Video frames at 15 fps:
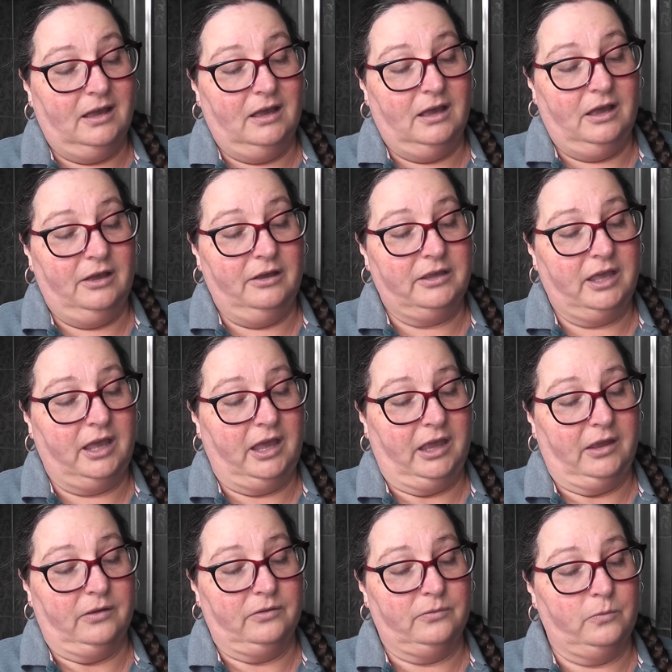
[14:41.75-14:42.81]

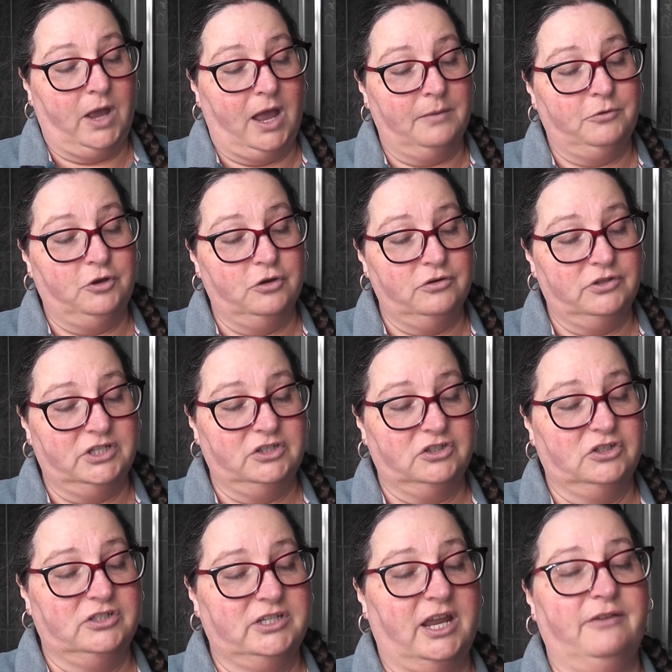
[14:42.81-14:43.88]
Okay, I'm using
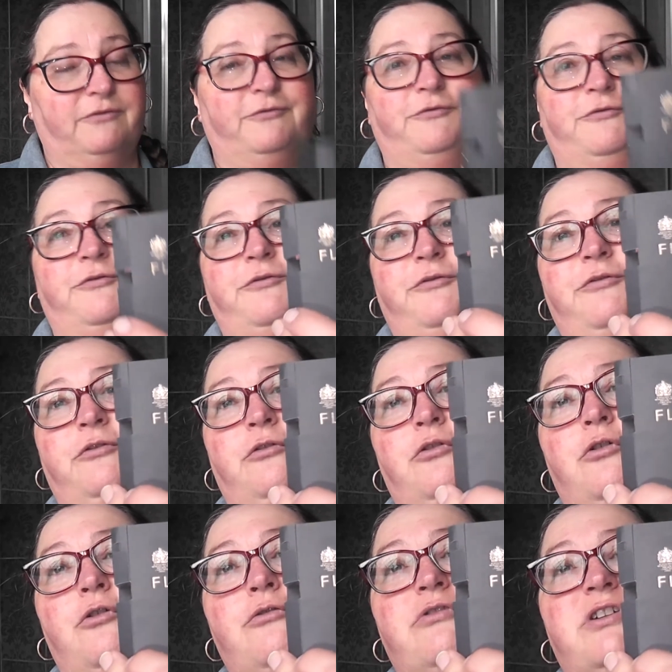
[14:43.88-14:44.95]
today
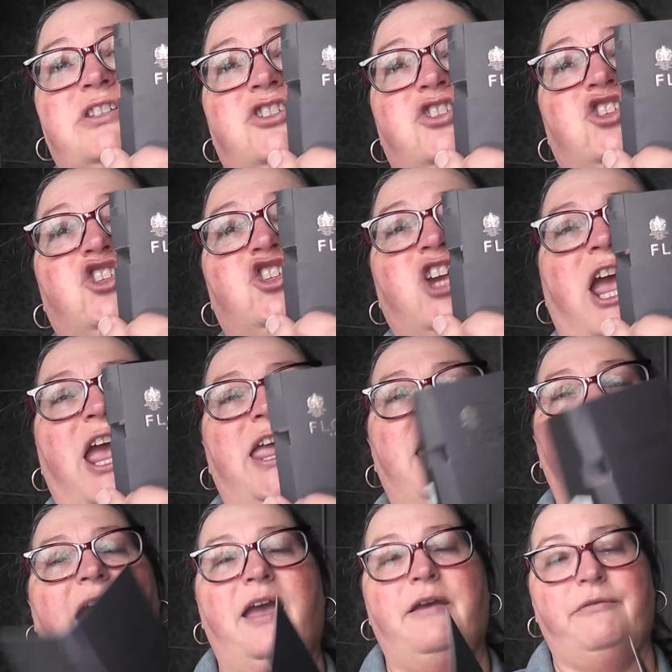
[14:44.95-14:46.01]
Floris
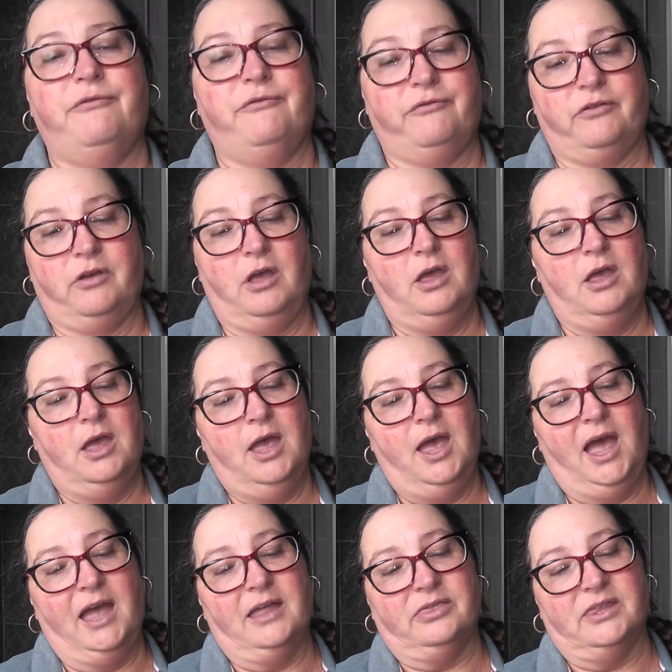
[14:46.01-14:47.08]
JF,
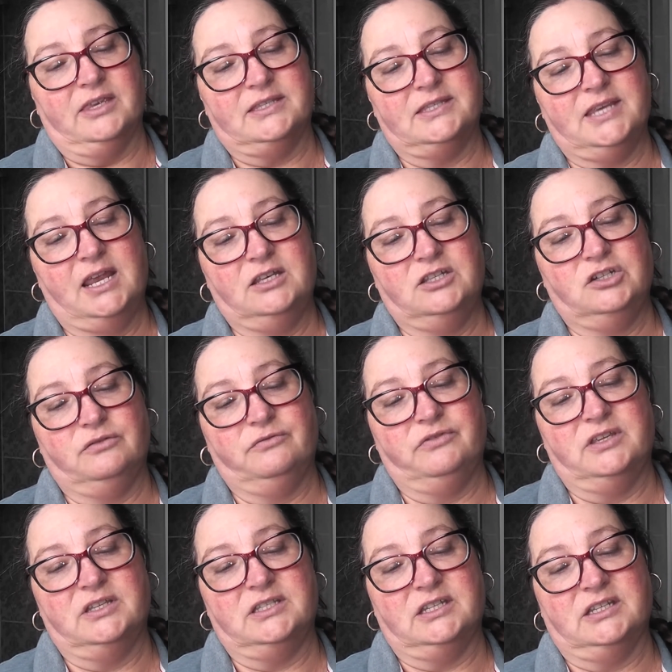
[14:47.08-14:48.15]
and the scent of
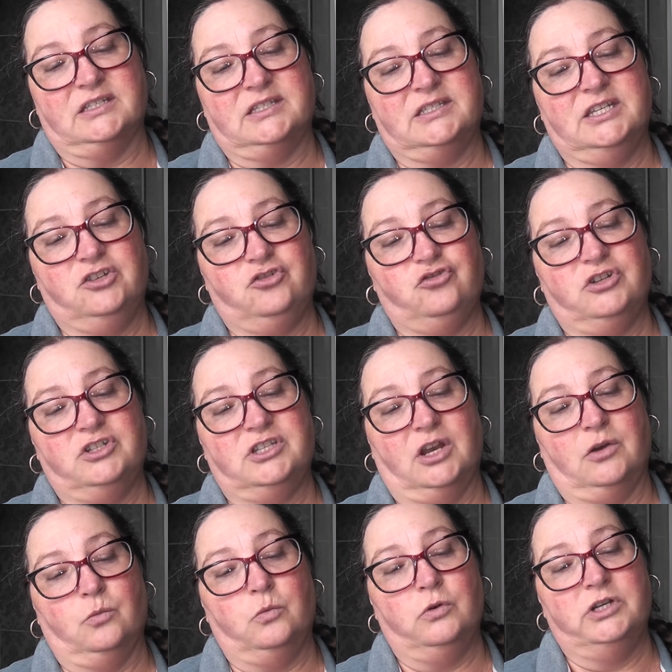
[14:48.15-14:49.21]
this is citrus
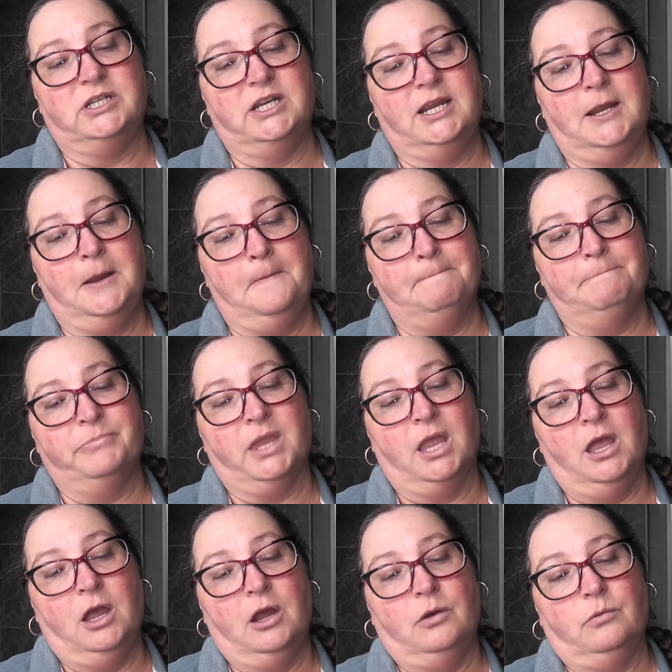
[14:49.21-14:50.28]
and woody
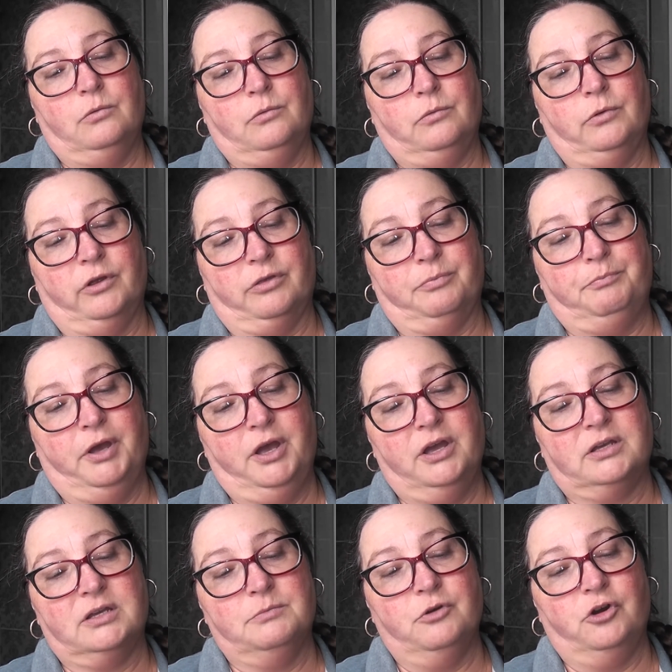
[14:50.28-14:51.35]
with
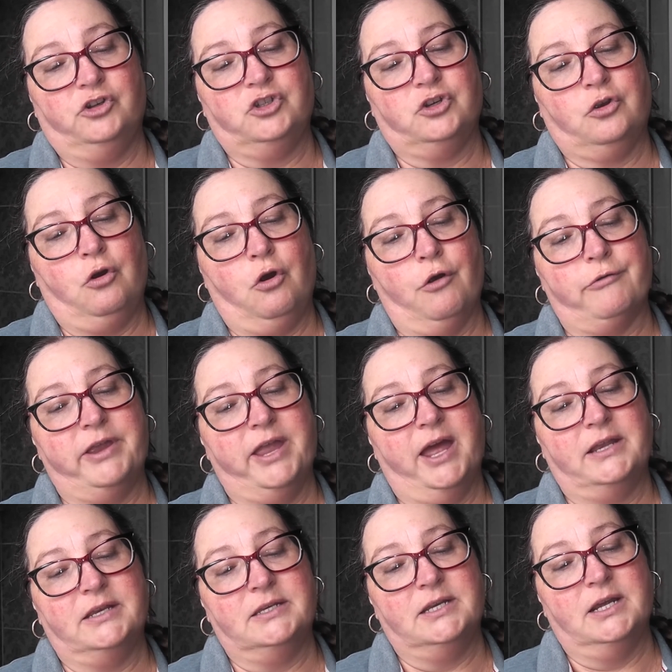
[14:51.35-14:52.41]
bergamot,
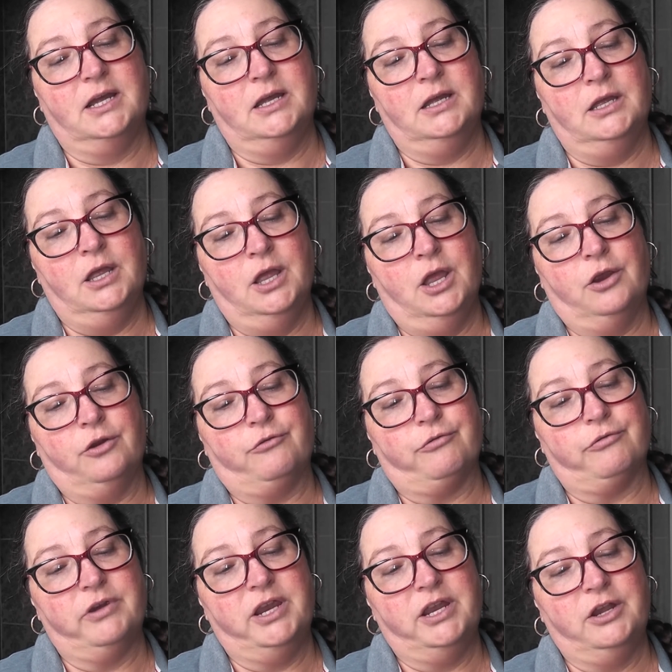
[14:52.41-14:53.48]
coriander,
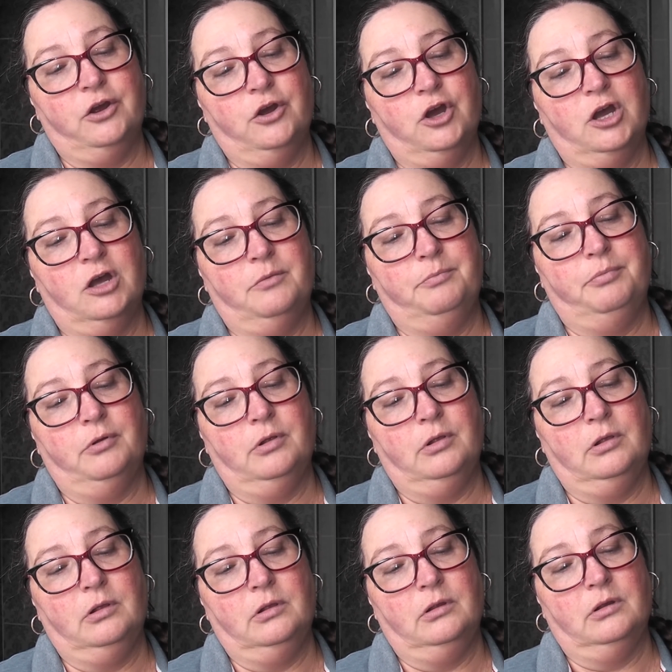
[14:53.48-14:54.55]
green
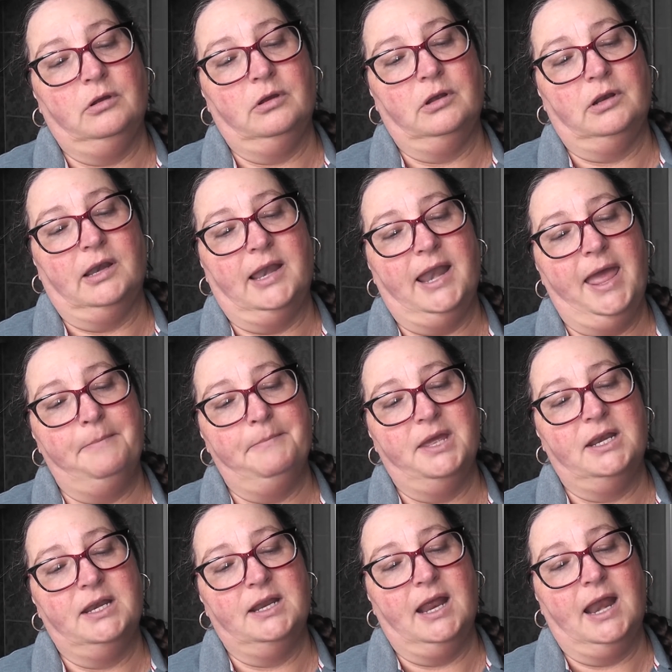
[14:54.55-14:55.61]
herbal,
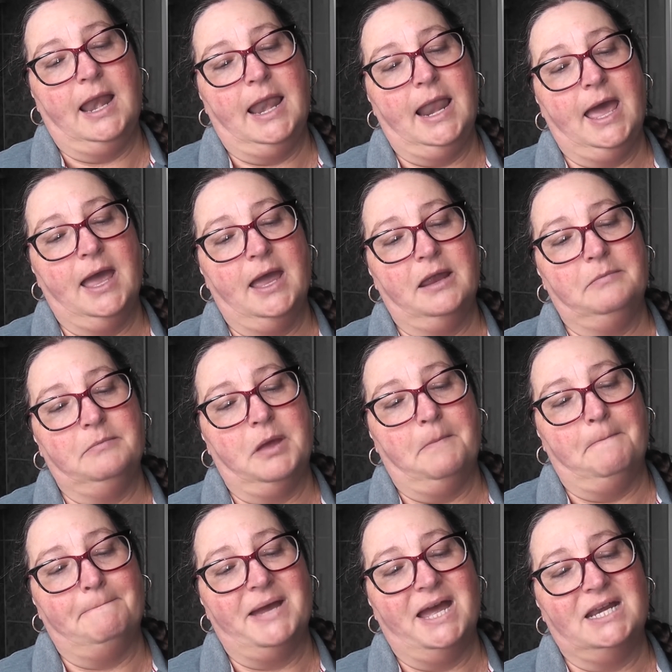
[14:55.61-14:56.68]
lemon, lime,
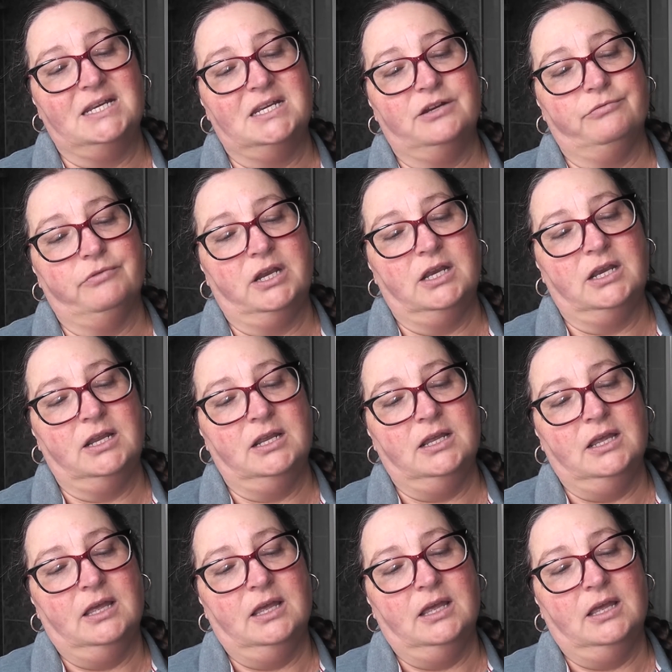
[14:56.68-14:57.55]
mandarin,